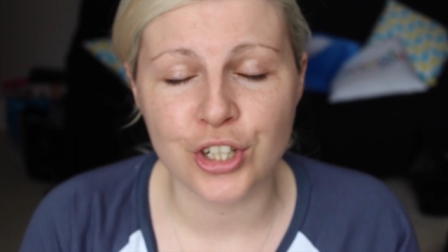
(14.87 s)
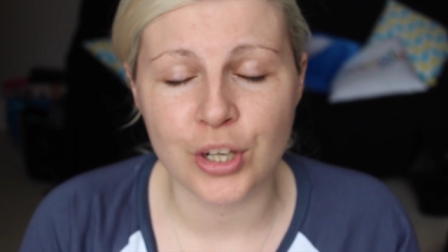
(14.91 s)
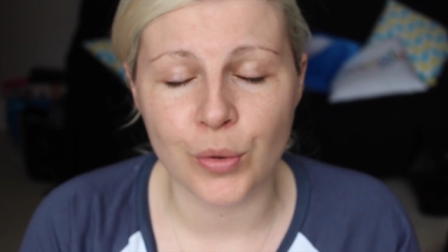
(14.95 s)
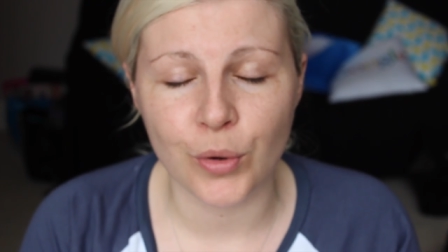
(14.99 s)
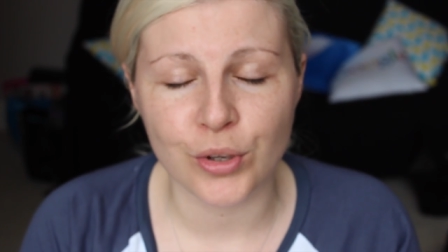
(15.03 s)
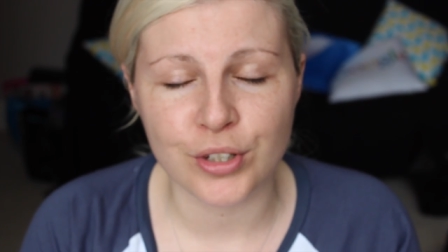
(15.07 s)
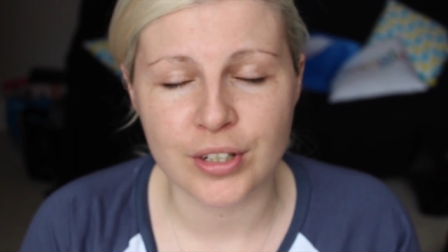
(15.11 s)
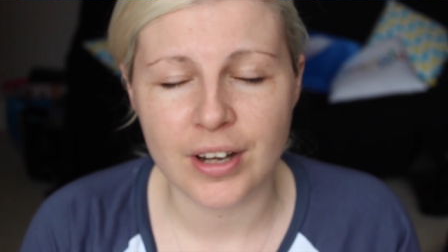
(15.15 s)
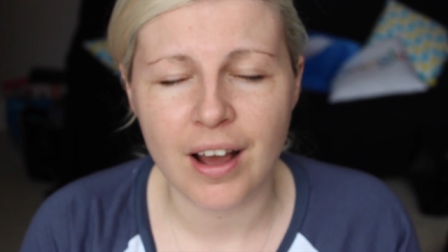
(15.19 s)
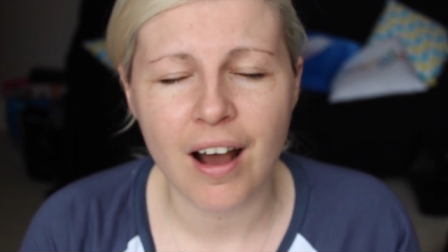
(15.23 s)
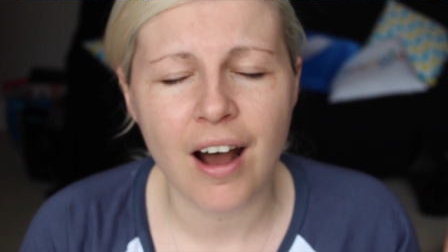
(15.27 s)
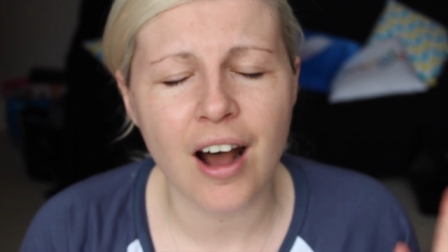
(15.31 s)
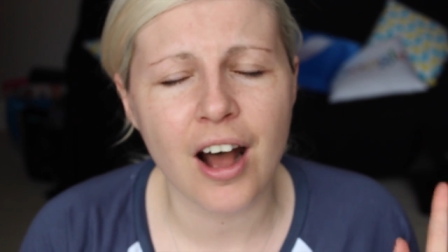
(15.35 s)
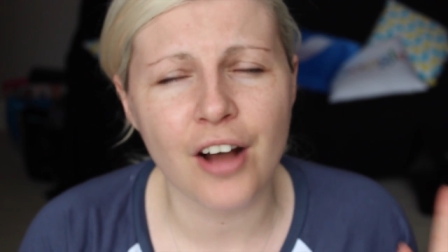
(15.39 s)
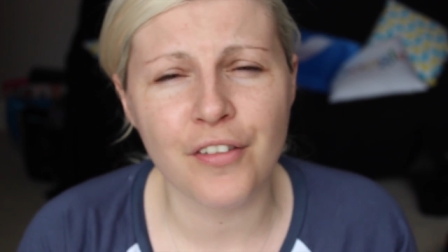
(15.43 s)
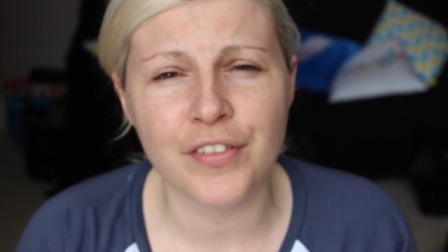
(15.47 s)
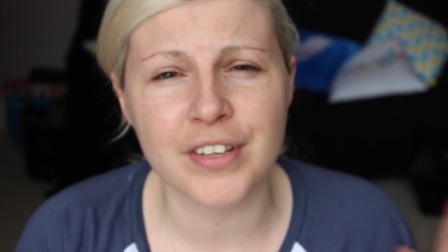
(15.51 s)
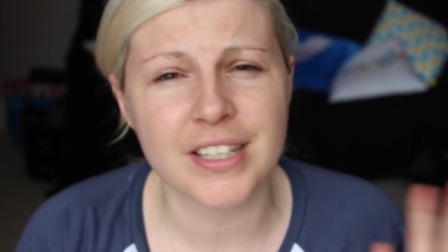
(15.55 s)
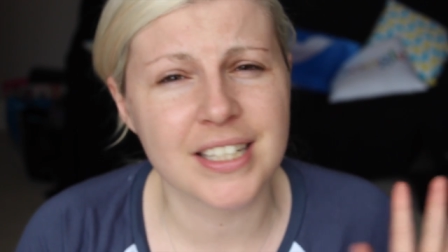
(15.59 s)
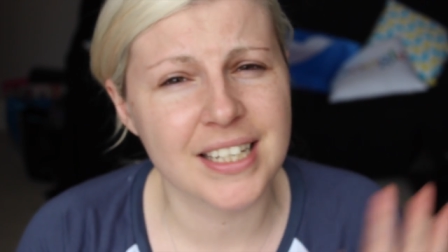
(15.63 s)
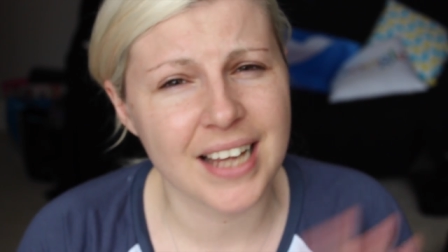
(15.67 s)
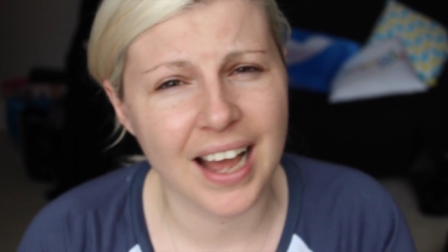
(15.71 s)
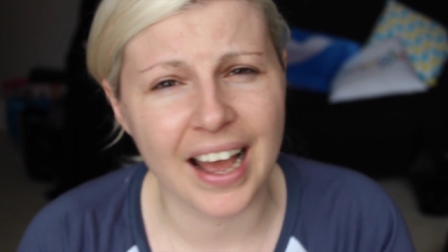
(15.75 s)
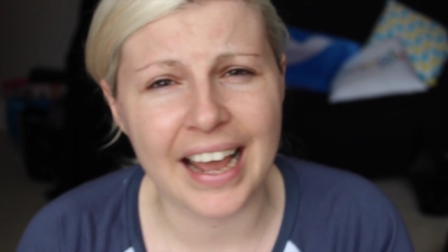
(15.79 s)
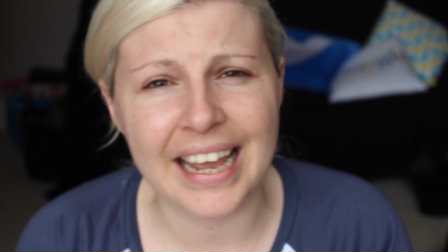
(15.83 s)
she wasn't half
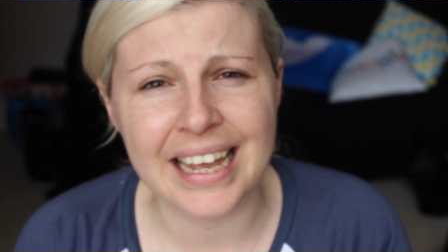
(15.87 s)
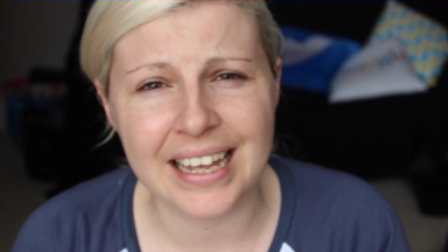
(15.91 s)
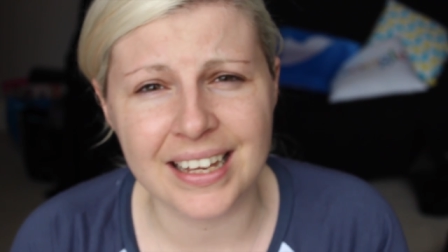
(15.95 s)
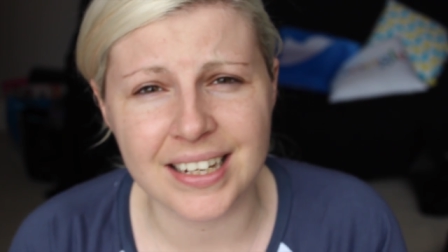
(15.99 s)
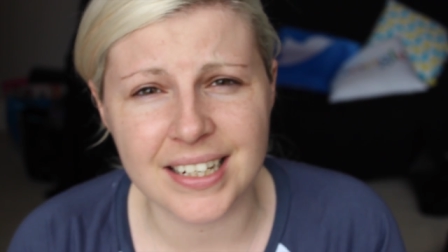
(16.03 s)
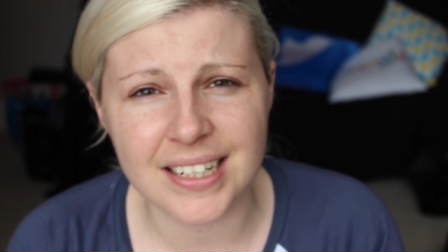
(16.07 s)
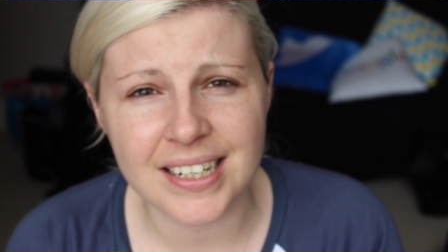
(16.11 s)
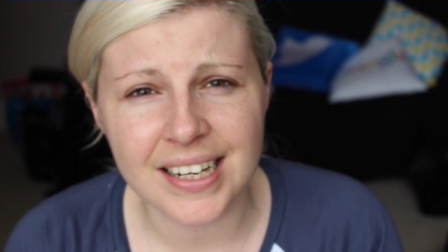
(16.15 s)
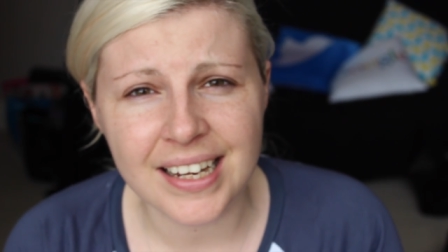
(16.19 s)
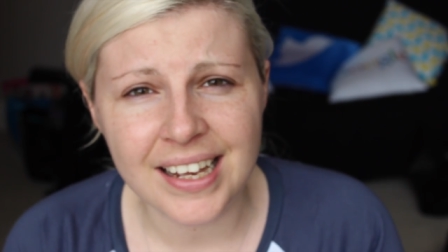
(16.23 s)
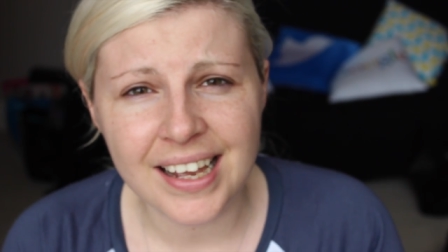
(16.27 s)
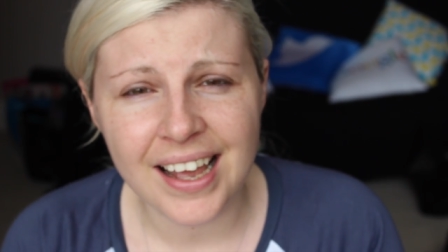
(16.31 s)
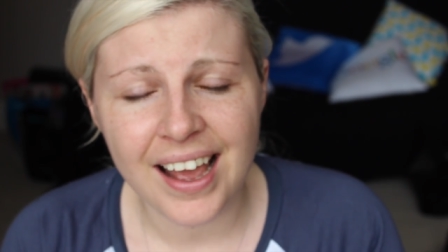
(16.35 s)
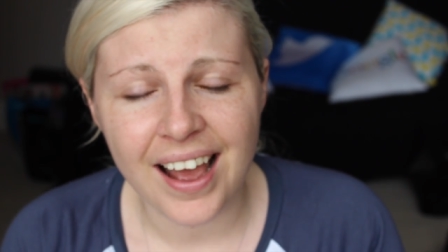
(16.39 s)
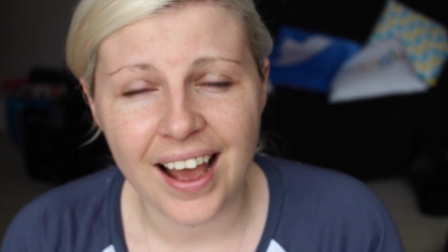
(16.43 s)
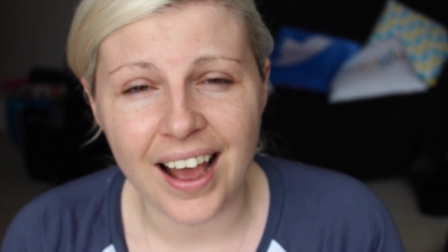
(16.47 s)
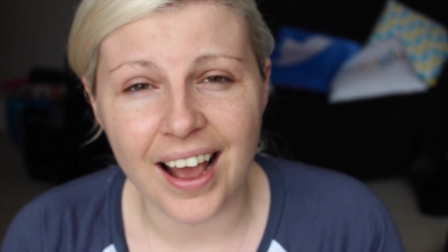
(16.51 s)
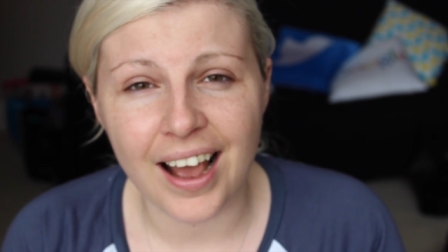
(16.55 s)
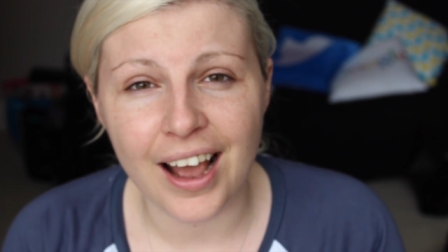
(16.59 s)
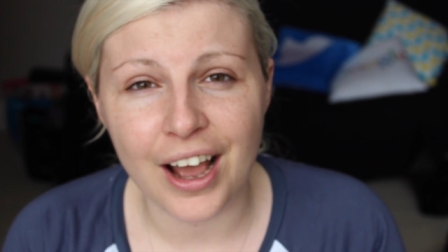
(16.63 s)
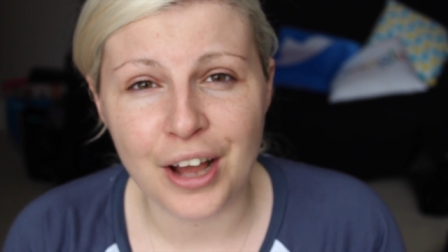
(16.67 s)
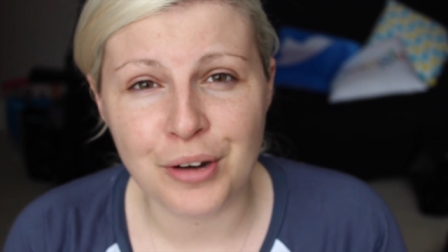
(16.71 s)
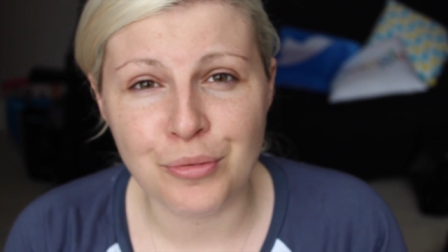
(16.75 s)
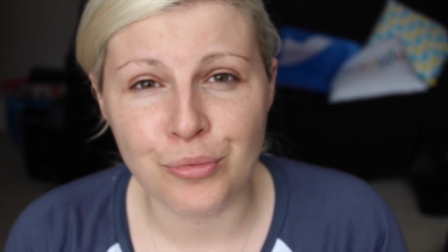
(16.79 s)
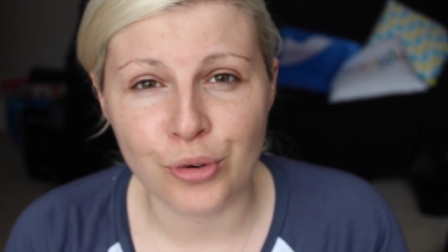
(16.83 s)
as tired
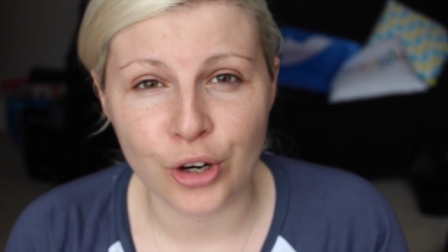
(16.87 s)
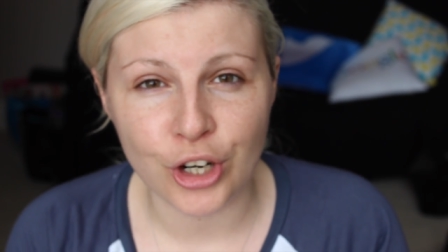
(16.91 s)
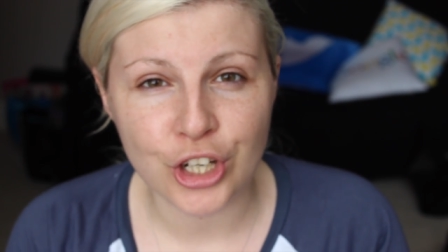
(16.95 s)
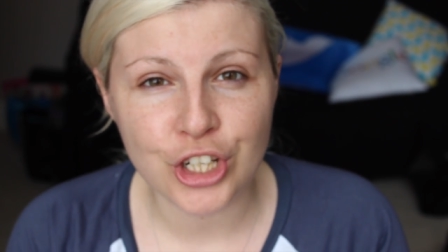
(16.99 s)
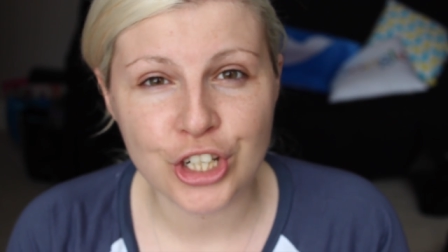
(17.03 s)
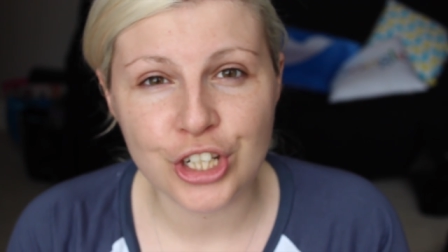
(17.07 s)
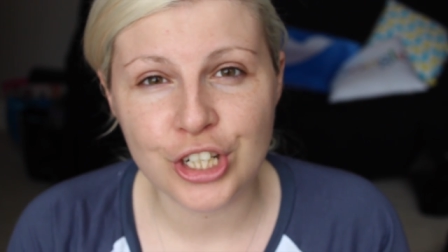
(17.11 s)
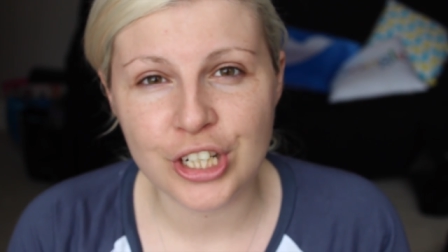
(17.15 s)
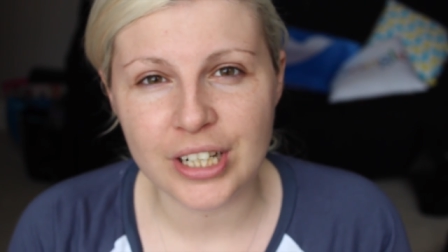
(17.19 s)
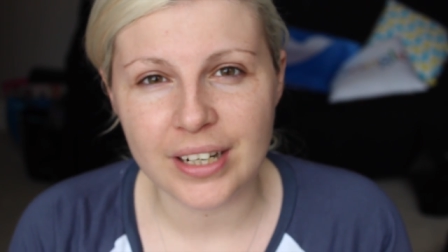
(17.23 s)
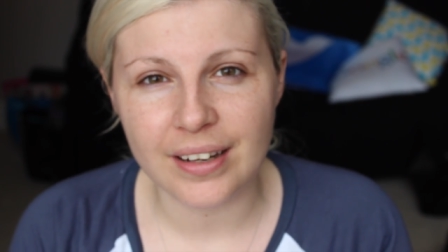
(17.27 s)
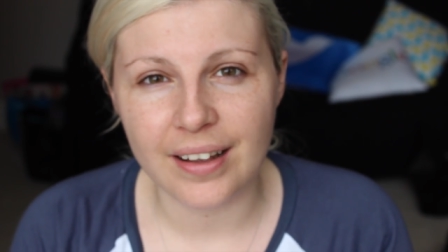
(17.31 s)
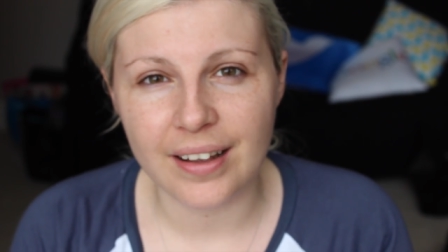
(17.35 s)
uh, and rushed